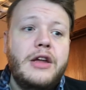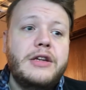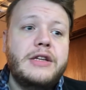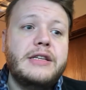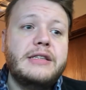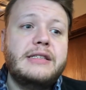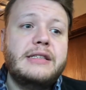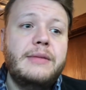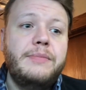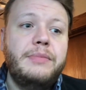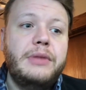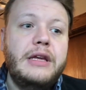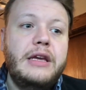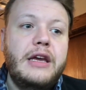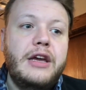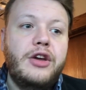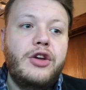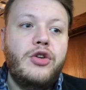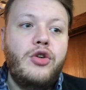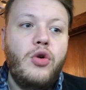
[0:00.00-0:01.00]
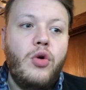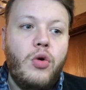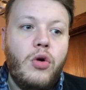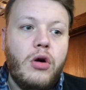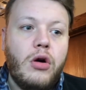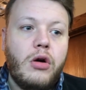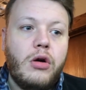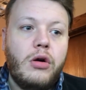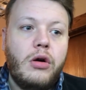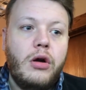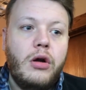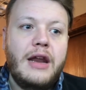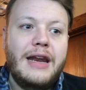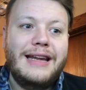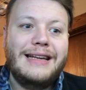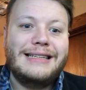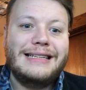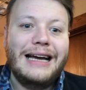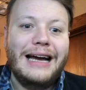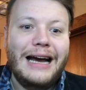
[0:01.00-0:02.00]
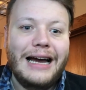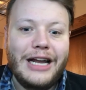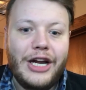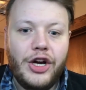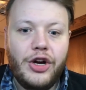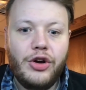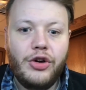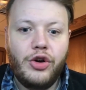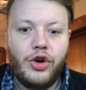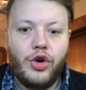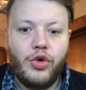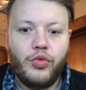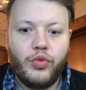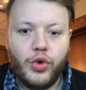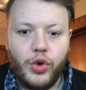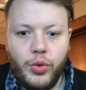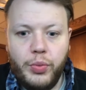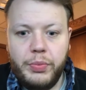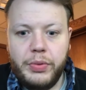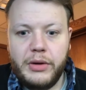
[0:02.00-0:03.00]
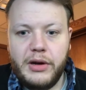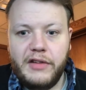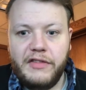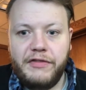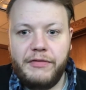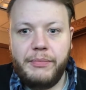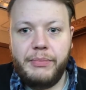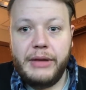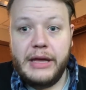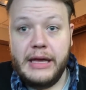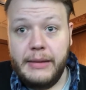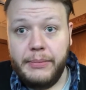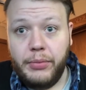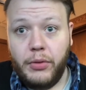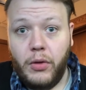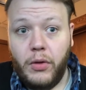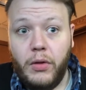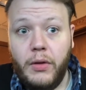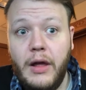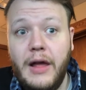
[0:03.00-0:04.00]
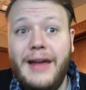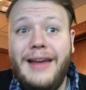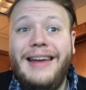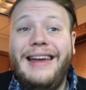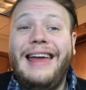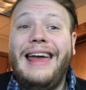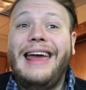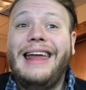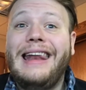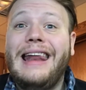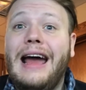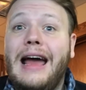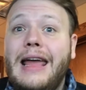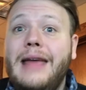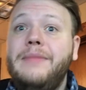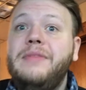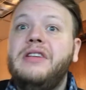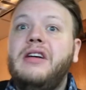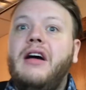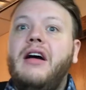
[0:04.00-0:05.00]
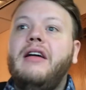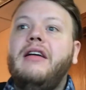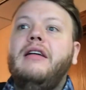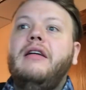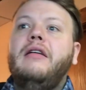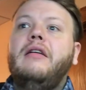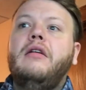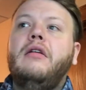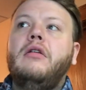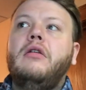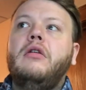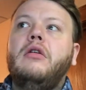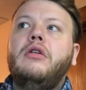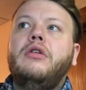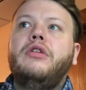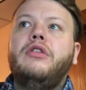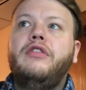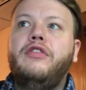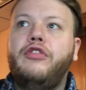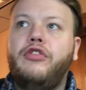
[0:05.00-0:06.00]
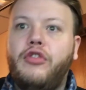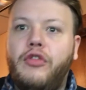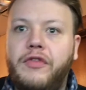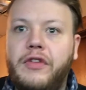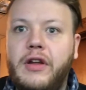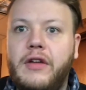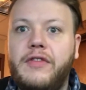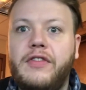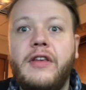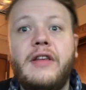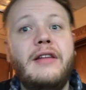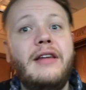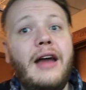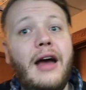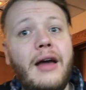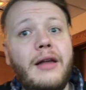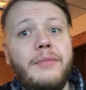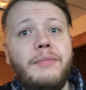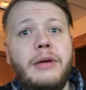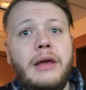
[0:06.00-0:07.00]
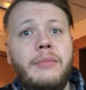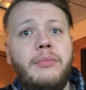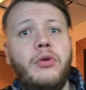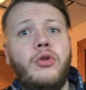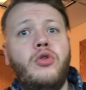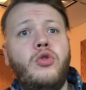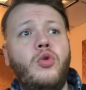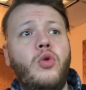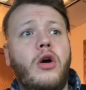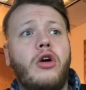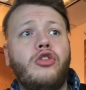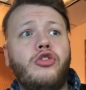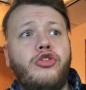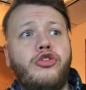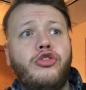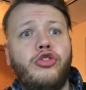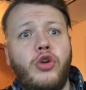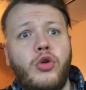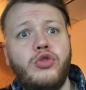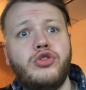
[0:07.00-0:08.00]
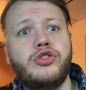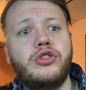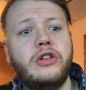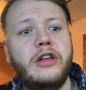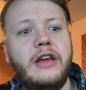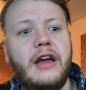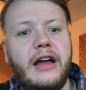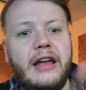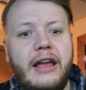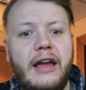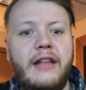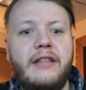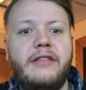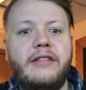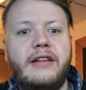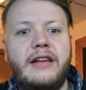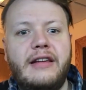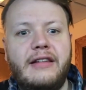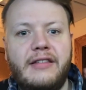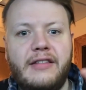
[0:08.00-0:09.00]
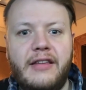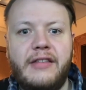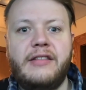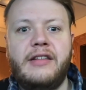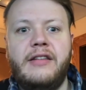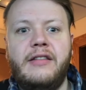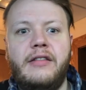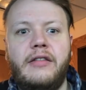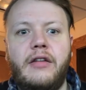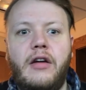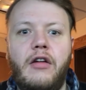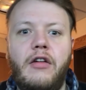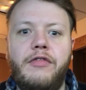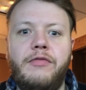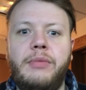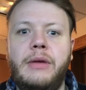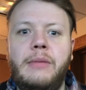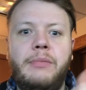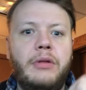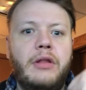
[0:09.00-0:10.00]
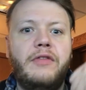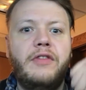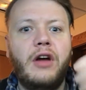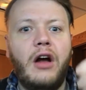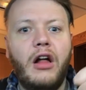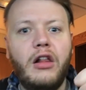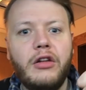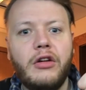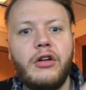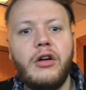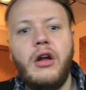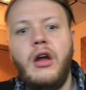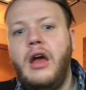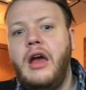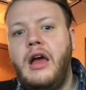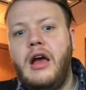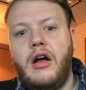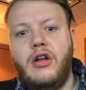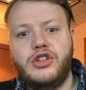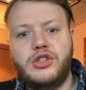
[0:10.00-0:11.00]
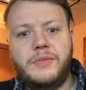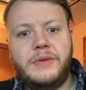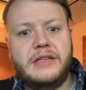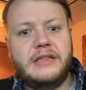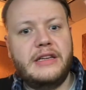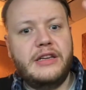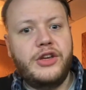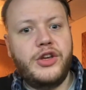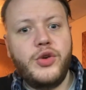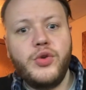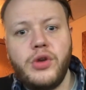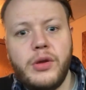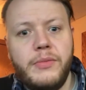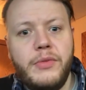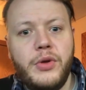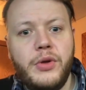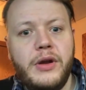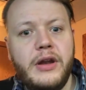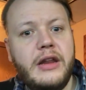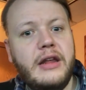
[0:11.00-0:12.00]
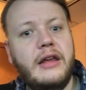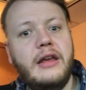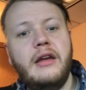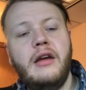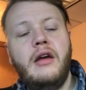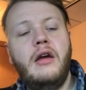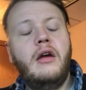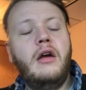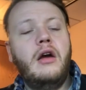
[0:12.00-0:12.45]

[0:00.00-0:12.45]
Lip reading: To simply ignore an entire group of people, and I am talking conservatives, not people who are socially against existence of people of color, LGBTQ community,